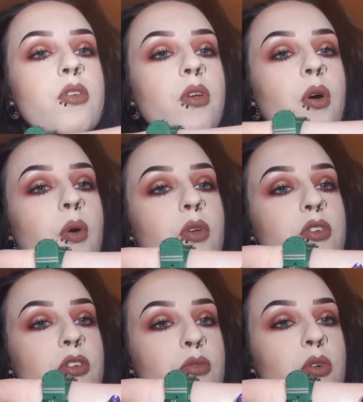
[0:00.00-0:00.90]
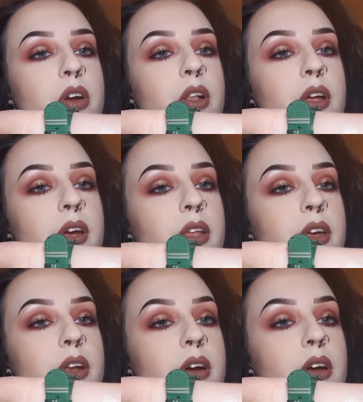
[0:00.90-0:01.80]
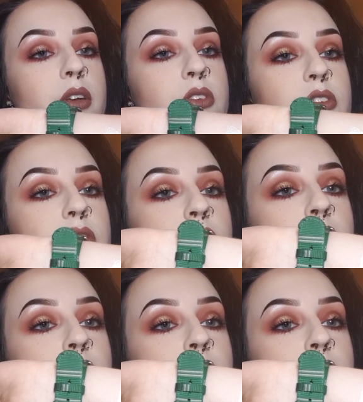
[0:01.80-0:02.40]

So this is real Alien Ice.